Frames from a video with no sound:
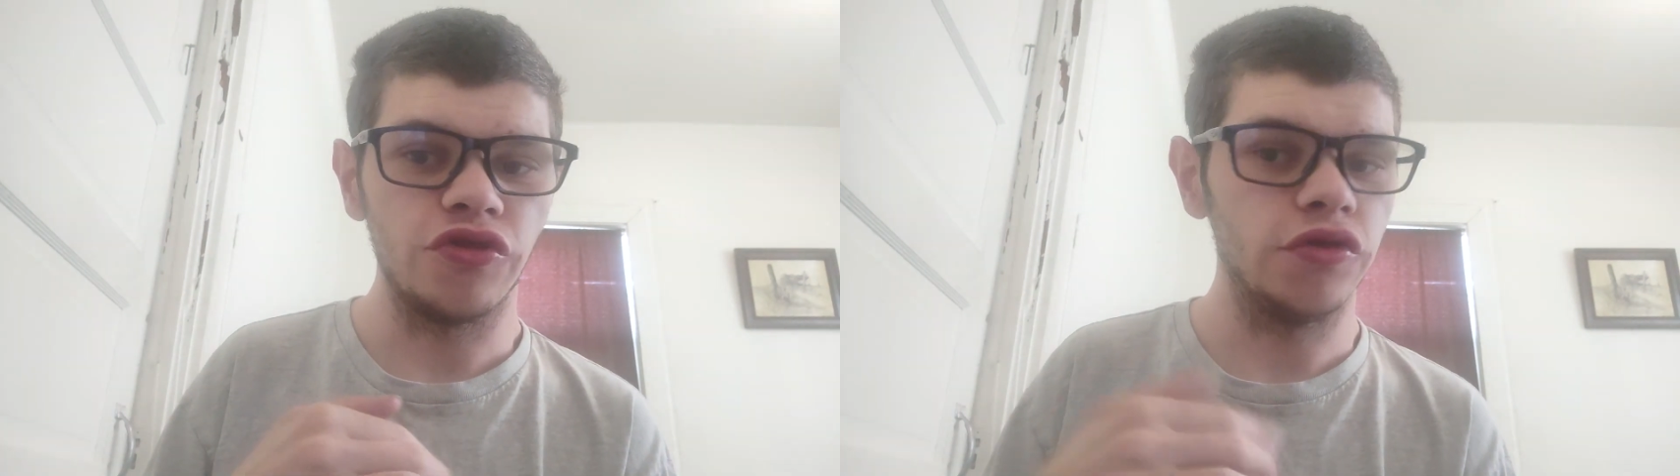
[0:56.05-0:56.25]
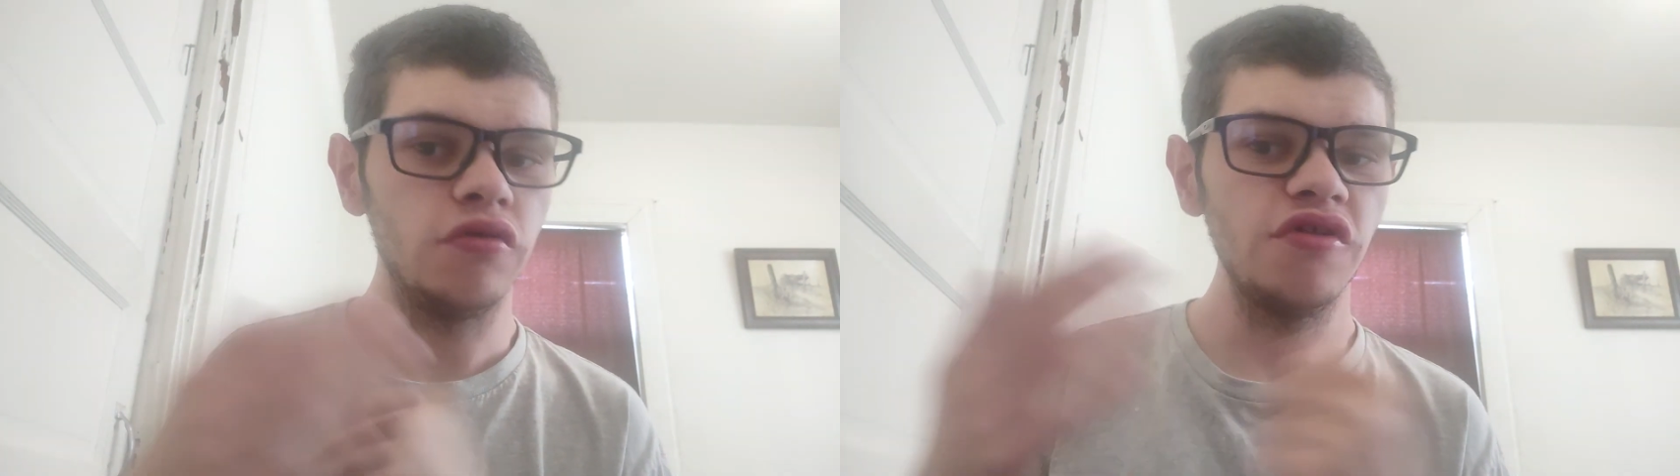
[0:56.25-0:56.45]
as
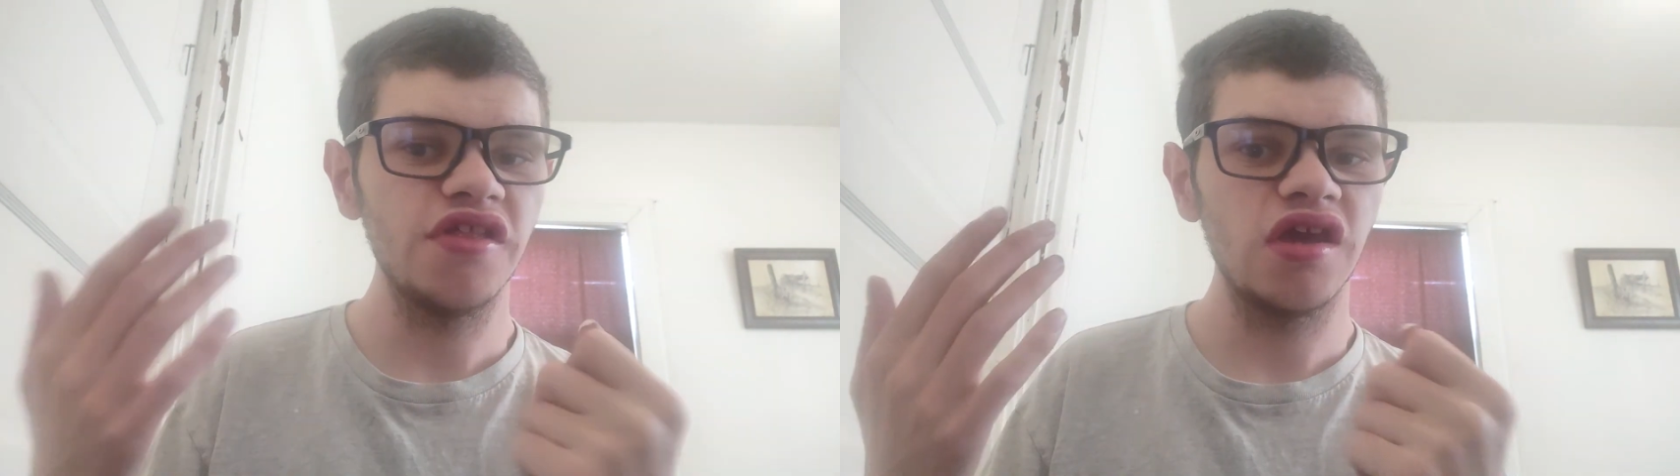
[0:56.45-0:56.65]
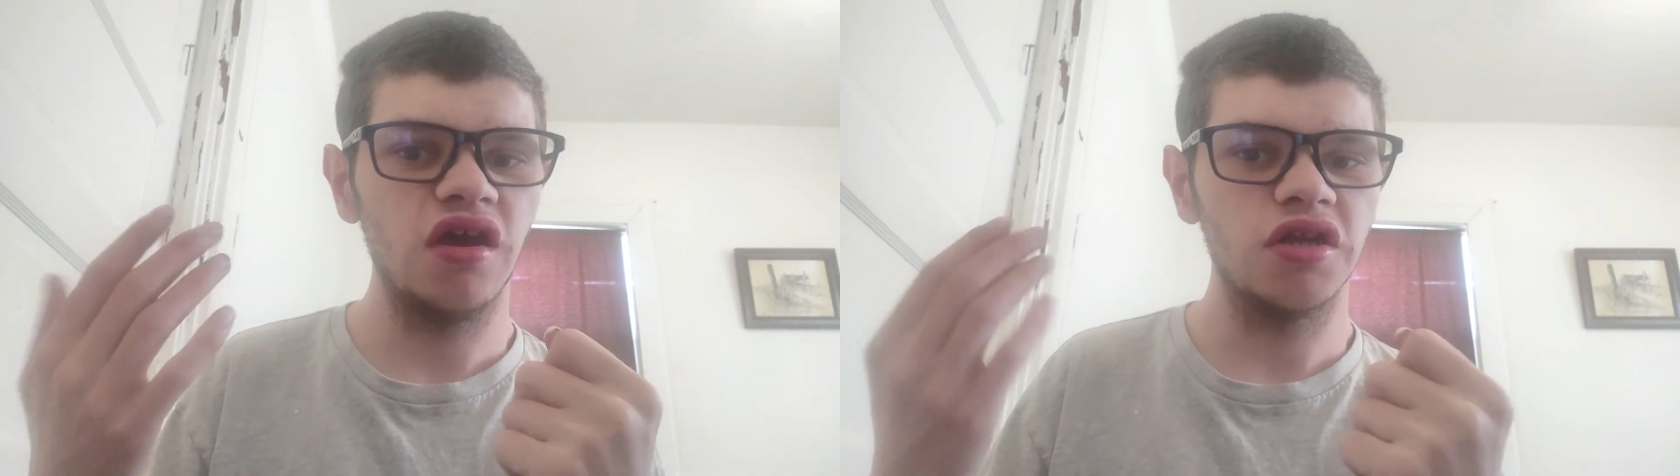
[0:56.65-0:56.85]
soon as
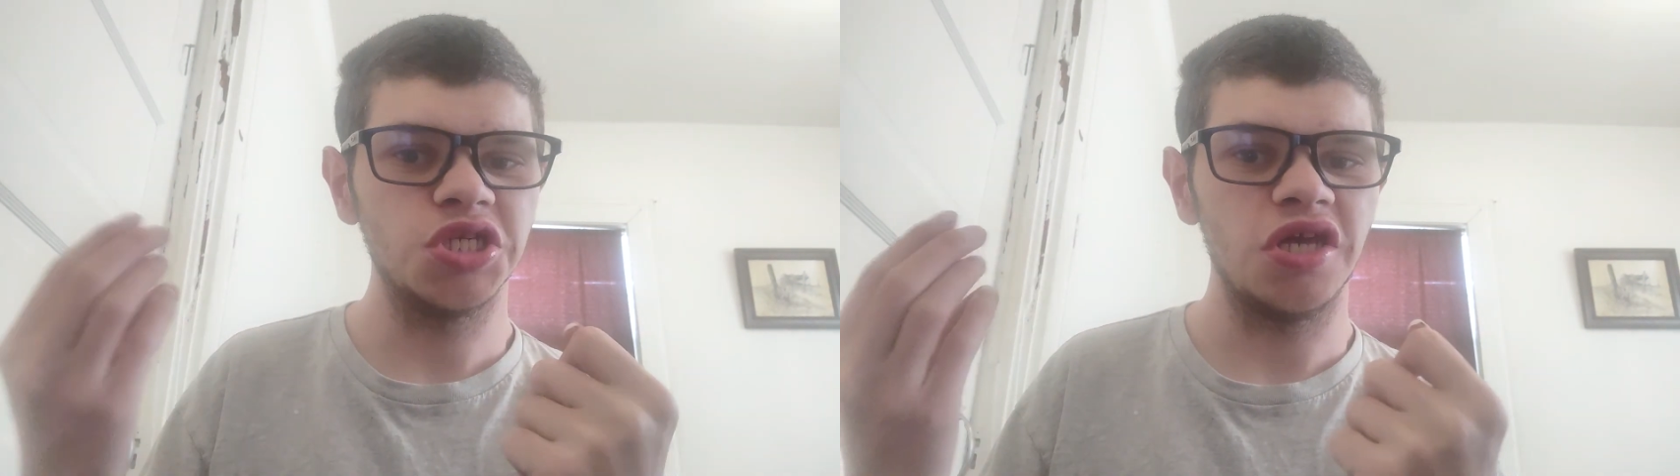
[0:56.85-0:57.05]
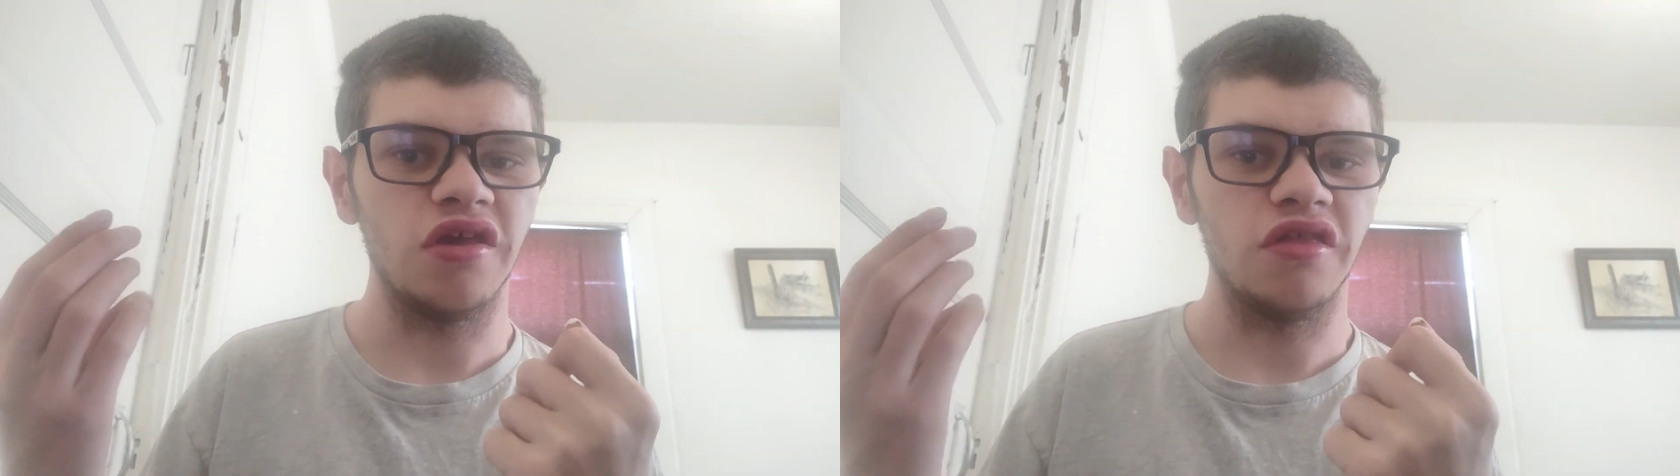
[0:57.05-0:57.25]
they got a
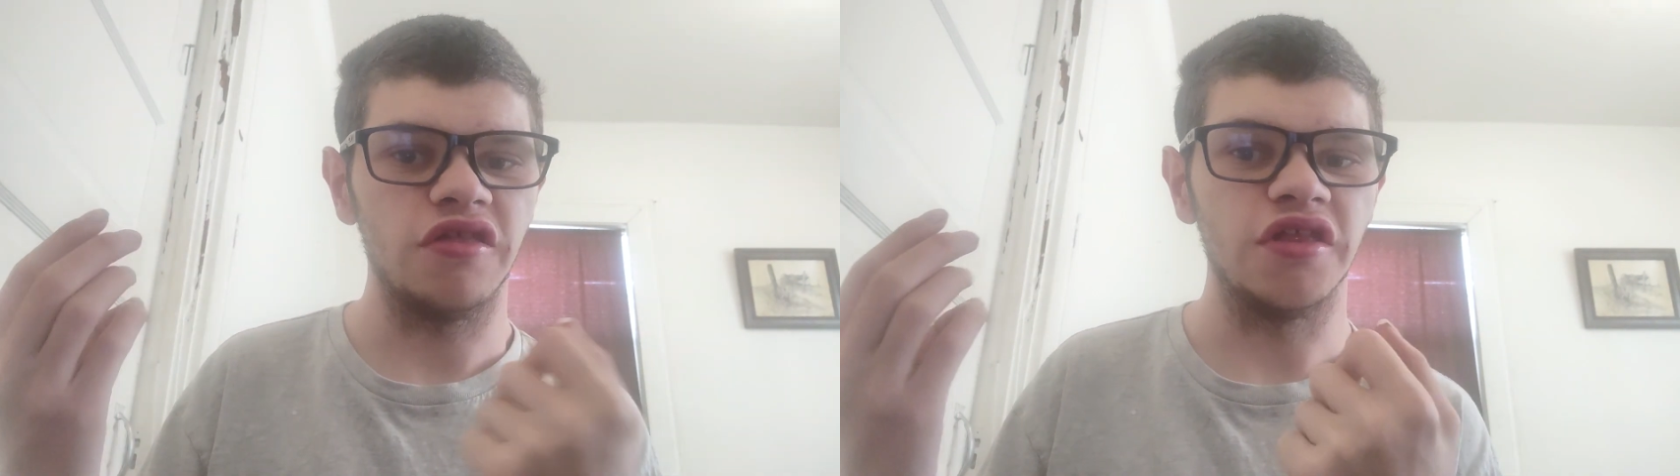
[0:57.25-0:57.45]
chance,